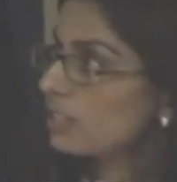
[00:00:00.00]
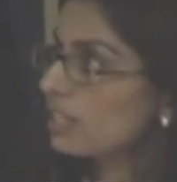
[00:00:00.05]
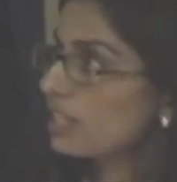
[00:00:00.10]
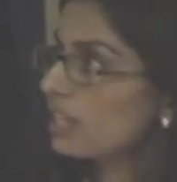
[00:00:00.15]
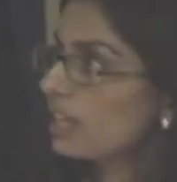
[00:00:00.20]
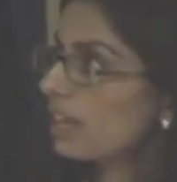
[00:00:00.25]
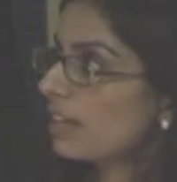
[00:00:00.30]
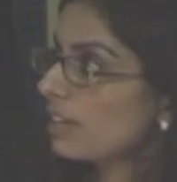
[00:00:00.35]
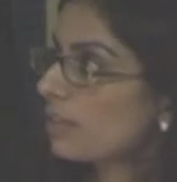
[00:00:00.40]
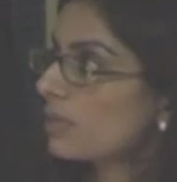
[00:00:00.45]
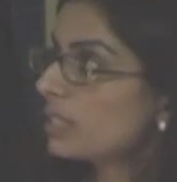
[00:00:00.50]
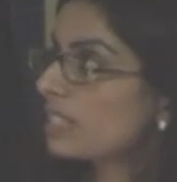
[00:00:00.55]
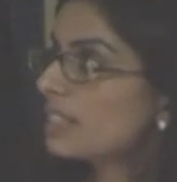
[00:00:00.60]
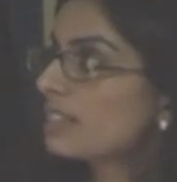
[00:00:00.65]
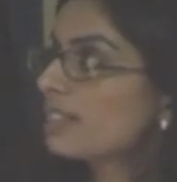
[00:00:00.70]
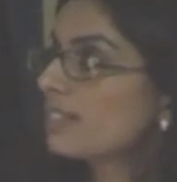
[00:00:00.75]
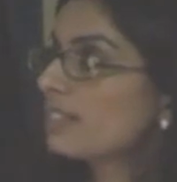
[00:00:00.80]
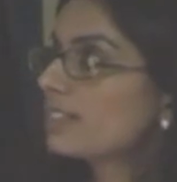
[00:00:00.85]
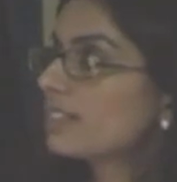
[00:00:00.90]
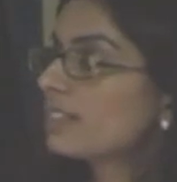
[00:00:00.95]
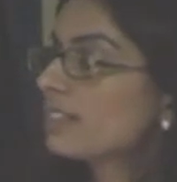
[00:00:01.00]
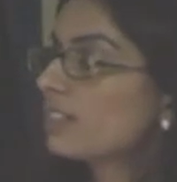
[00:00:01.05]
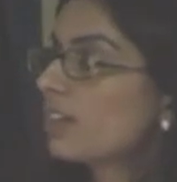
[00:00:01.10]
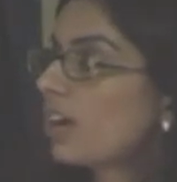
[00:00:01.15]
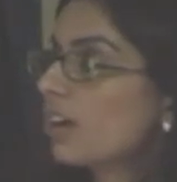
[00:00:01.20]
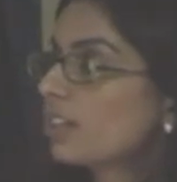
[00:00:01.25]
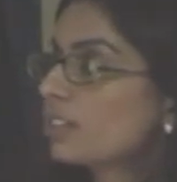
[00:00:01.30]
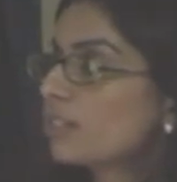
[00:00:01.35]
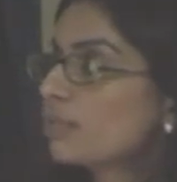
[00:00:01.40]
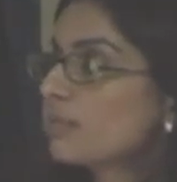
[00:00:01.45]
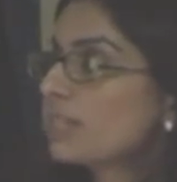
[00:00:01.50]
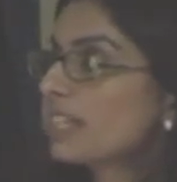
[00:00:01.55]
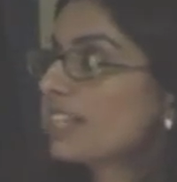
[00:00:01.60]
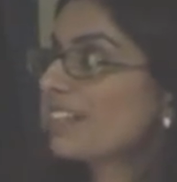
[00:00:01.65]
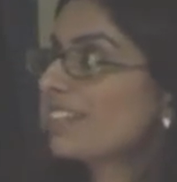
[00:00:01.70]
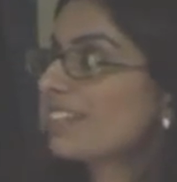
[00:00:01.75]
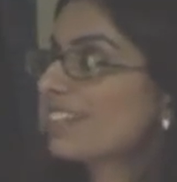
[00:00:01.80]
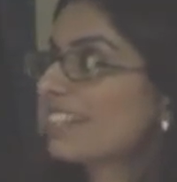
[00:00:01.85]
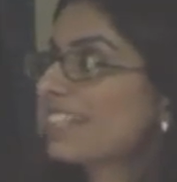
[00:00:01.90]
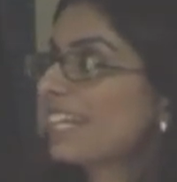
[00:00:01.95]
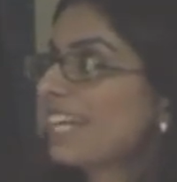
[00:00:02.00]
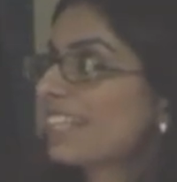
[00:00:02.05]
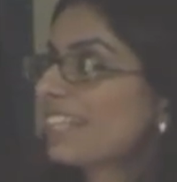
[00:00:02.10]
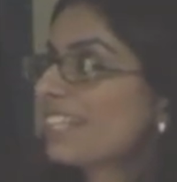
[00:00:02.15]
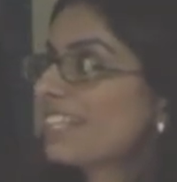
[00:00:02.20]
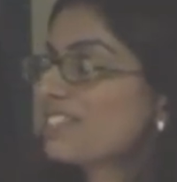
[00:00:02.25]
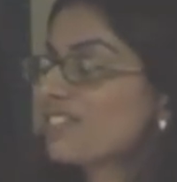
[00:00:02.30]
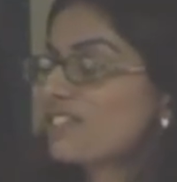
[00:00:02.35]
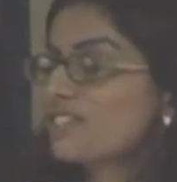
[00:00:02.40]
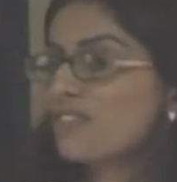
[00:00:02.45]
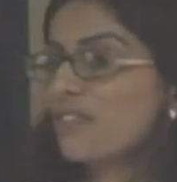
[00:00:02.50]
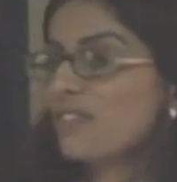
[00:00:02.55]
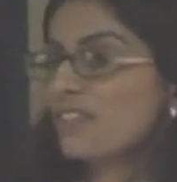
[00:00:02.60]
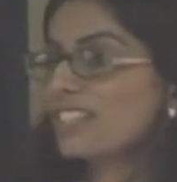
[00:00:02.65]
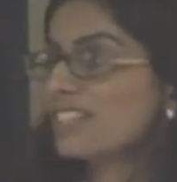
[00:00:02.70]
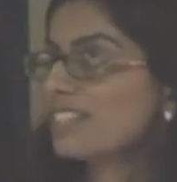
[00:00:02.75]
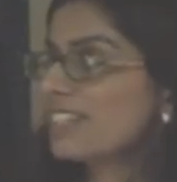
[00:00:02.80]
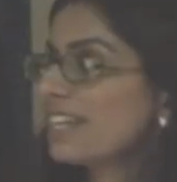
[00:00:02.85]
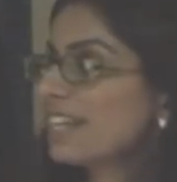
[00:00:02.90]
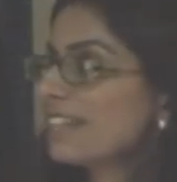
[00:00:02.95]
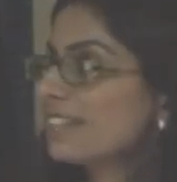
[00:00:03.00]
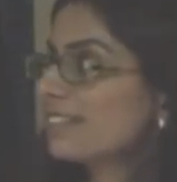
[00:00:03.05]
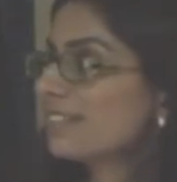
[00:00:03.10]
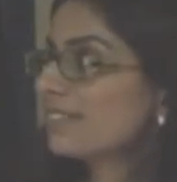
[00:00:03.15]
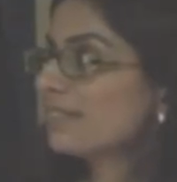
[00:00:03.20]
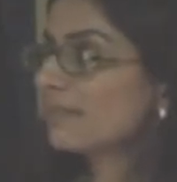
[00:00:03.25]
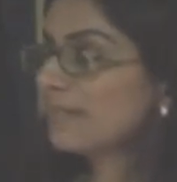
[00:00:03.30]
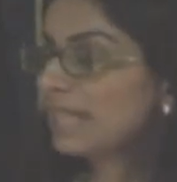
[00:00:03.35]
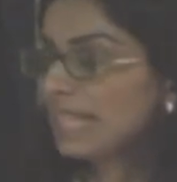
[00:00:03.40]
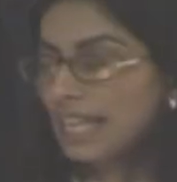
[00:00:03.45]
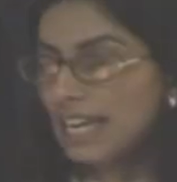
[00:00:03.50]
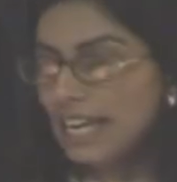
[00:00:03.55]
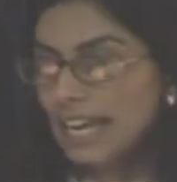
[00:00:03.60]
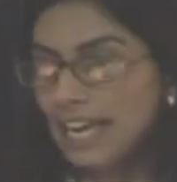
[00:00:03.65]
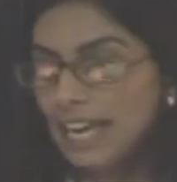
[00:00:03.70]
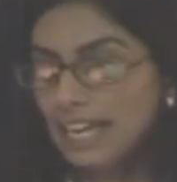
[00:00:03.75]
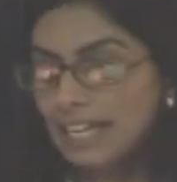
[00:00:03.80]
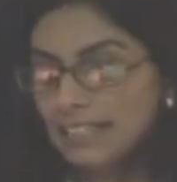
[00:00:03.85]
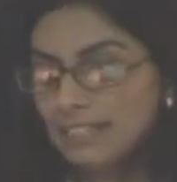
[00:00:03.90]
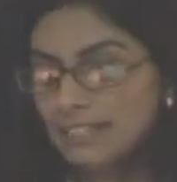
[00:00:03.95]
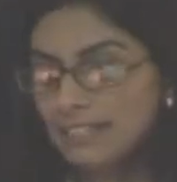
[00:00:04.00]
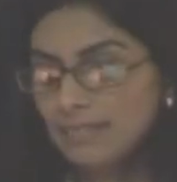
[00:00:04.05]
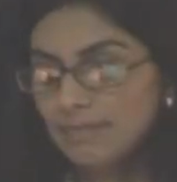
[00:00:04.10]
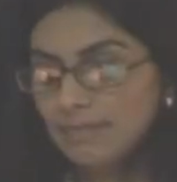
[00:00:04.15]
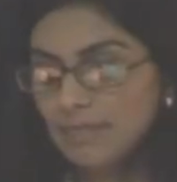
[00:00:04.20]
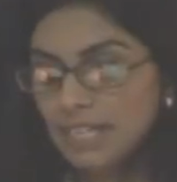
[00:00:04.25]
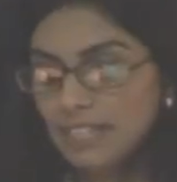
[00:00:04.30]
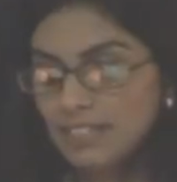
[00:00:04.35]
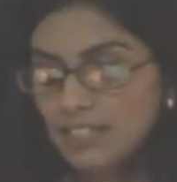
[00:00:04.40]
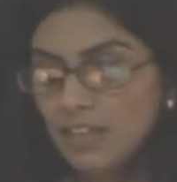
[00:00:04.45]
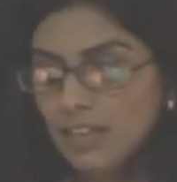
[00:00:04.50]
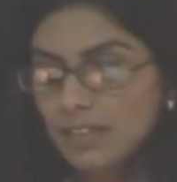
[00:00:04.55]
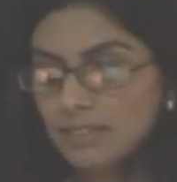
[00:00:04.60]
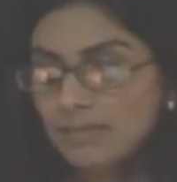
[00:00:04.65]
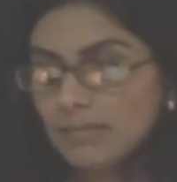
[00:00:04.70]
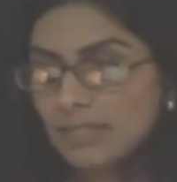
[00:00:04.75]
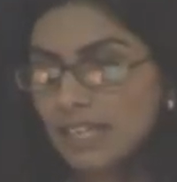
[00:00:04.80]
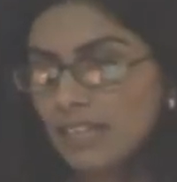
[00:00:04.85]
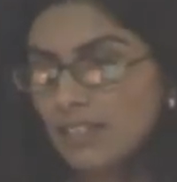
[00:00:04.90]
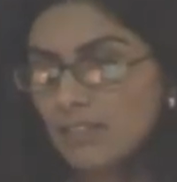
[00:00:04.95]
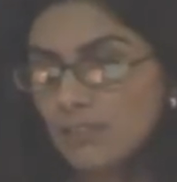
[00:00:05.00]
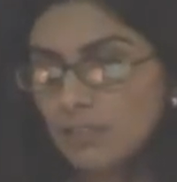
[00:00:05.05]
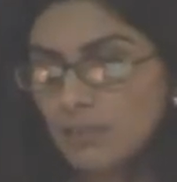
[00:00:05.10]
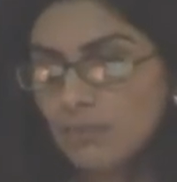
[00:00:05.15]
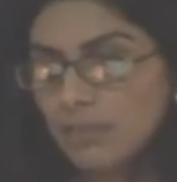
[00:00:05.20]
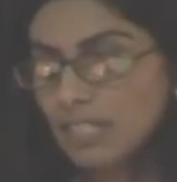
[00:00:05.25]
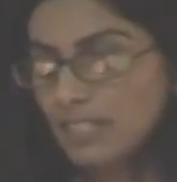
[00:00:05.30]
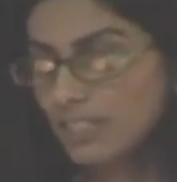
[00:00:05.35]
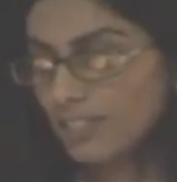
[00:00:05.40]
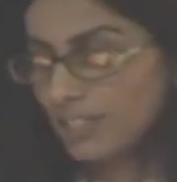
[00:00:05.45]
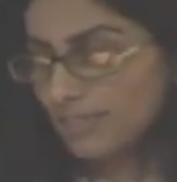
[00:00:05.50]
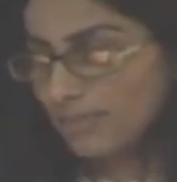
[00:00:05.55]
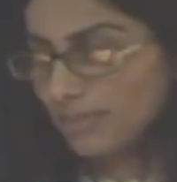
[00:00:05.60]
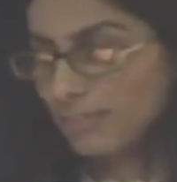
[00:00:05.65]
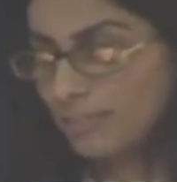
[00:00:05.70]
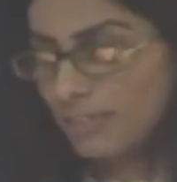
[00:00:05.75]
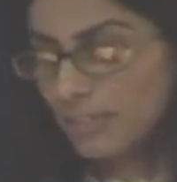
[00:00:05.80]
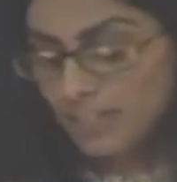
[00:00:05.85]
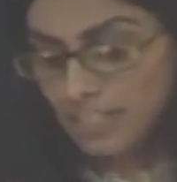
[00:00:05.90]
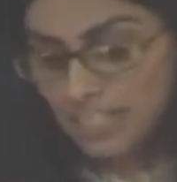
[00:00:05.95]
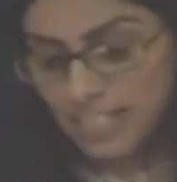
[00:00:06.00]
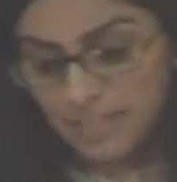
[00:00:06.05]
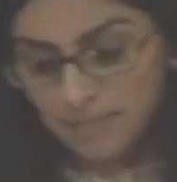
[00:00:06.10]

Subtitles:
to see it. You can talk to me and get these resources later. And that is all. Thank you so much for your time.